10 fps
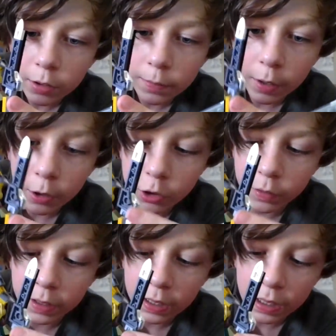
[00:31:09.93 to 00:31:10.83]
ball
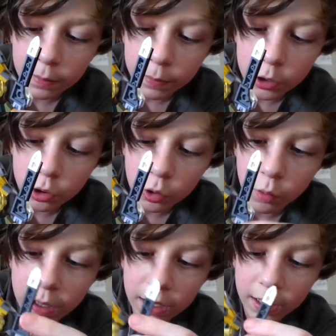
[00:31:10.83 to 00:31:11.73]
joint in
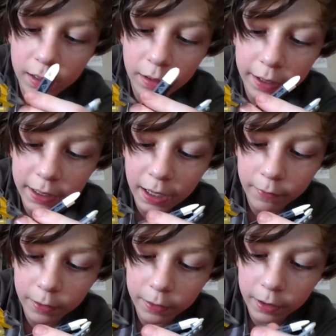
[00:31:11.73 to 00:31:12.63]
between like
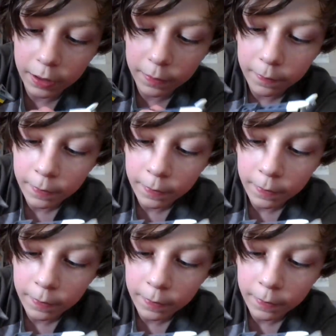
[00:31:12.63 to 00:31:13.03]
everything,